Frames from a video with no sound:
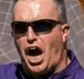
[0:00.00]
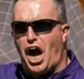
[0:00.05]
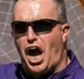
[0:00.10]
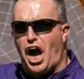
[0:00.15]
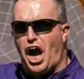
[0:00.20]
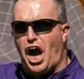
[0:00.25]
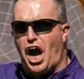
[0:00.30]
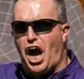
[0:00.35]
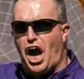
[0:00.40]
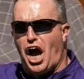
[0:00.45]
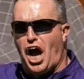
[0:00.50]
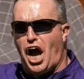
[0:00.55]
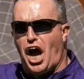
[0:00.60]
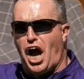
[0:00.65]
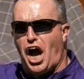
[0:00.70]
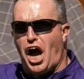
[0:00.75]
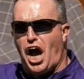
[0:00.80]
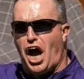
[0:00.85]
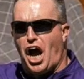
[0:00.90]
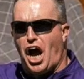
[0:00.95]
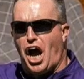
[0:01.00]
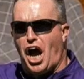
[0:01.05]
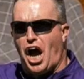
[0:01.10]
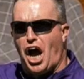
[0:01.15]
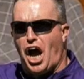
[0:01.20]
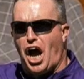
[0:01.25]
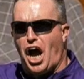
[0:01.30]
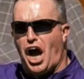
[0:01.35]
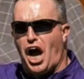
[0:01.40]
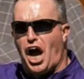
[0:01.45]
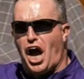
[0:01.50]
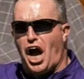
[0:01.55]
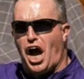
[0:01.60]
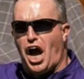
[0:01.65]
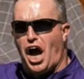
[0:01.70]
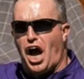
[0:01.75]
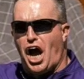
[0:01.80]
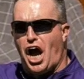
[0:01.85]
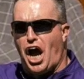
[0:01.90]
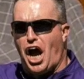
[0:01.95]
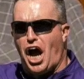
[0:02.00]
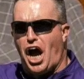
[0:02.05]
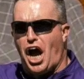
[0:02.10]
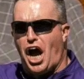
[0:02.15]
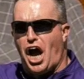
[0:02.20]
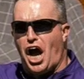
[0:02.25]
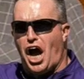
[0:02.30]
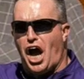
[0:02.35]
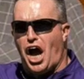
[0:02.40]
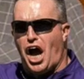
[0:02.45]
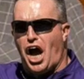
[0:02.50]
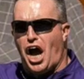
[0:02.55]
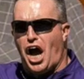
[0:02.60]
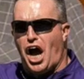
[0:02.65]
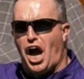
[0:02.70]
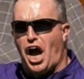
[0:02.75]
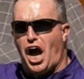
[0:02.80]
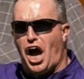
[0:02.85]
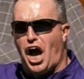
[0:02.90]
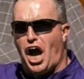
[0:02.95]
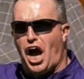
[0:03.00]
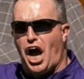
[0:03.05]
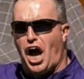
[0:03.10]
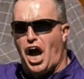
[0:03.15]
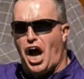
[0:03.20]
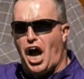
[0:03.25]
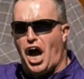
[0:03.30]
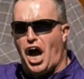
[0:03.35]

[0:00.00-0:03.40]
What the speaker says: (not speaking)